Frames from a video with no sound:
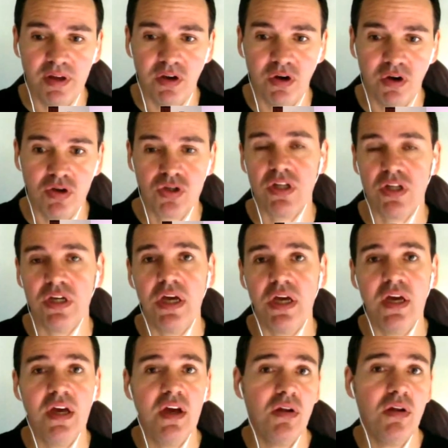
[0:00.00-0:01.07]
costly,
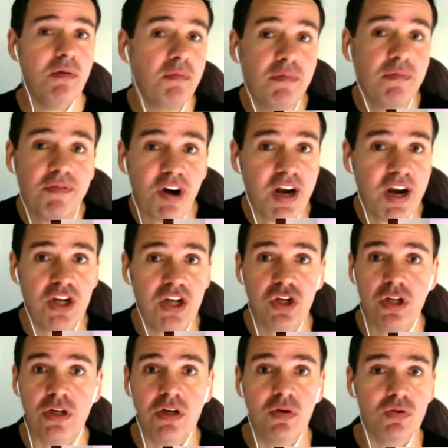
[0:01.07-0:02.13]

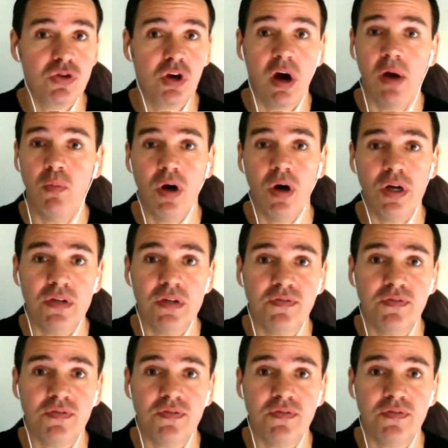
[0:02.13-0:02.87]
financially or time-wise